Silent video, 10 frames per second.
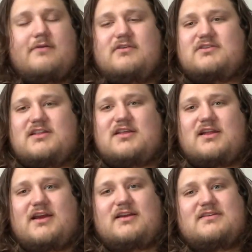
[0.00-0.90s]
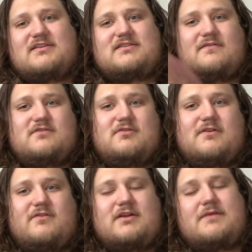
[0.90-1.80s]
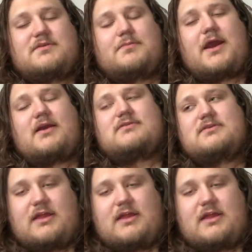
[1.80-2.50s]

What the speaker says: Originally, the line consisted of two different types of packs.